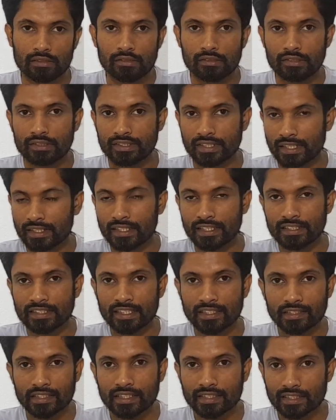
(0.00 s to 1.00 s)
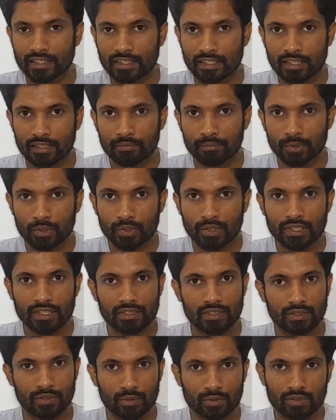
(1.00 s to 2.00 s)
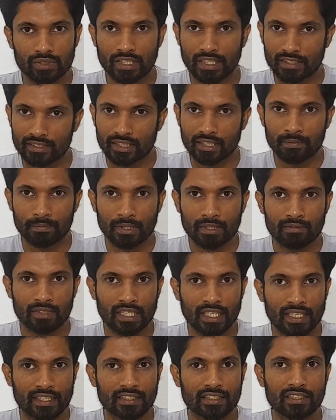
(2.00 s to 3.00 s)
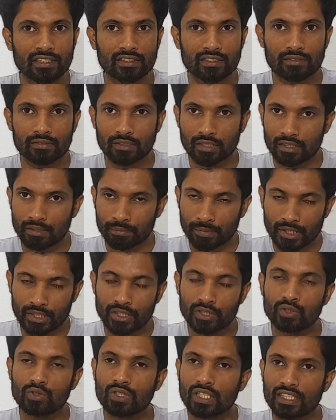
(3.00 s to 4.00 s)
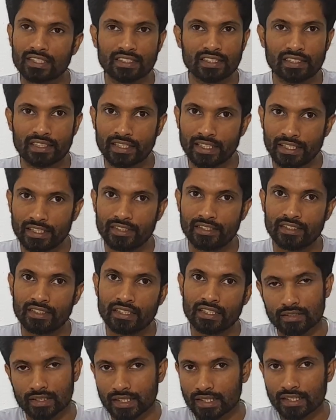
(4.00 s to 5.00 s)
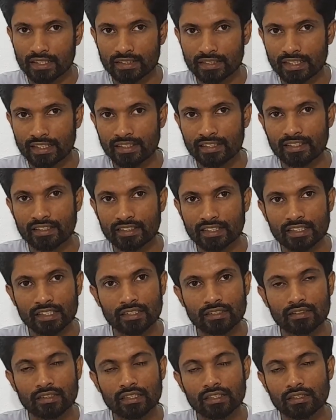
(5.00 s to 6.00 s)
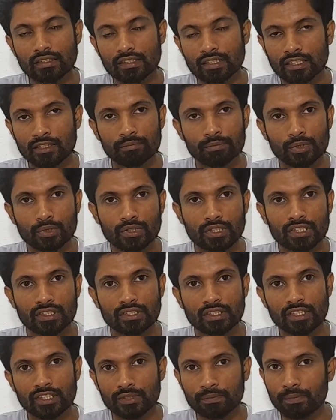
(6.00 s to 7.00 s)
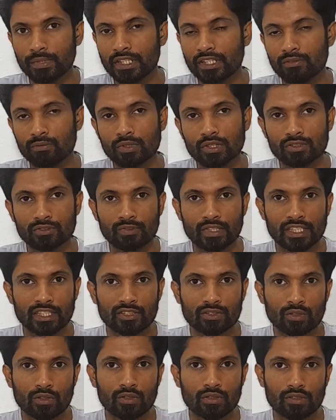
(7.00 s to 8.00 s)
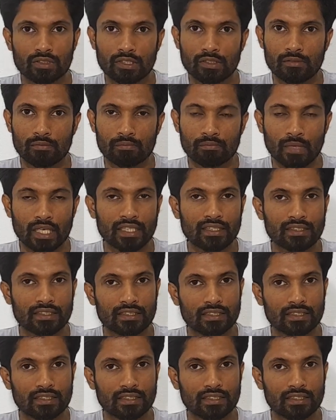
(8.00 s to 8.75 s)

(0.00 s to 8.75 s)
Second generation computer use lesser power and produce lesser heat. Second generation computers speed was very slow, but